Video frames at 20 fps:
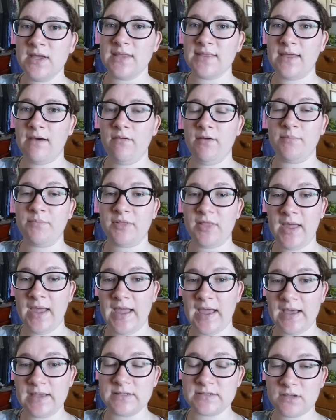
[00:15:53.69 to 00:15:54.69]
that we
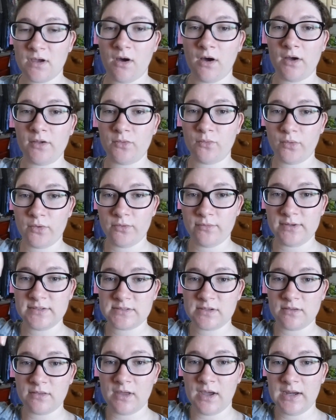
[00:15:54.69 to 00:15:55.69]
play as on Lord of the
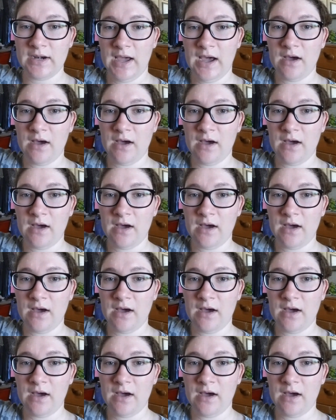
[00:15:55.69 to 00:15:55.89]
Rings Online.